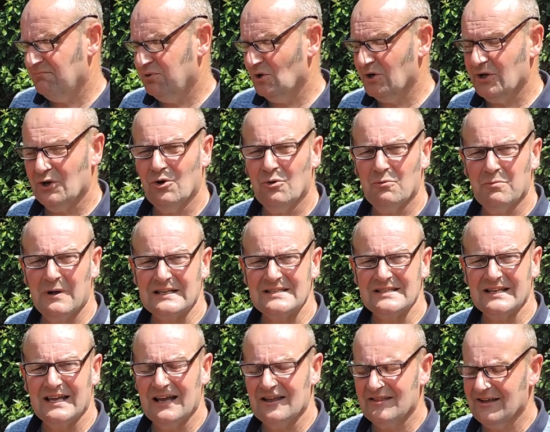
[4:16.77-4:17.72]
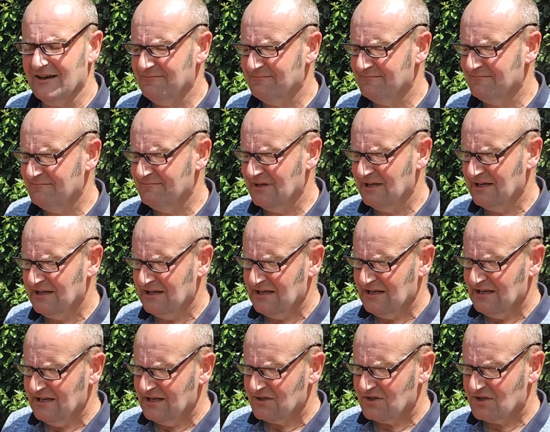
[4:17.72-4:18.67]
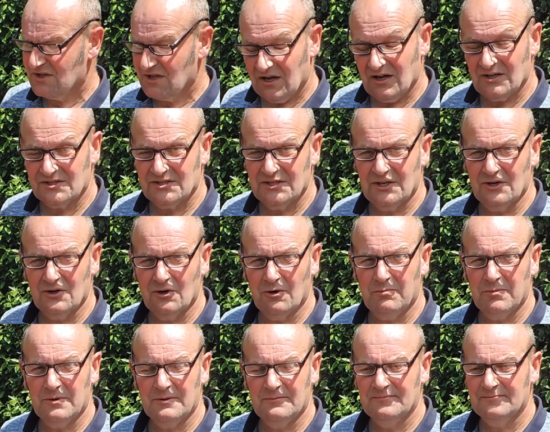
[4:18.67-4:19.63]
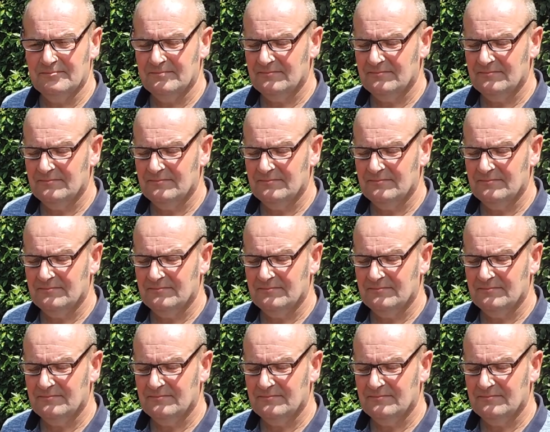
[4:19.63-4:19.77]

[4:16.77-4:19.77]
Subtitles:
put it all back together, started it up.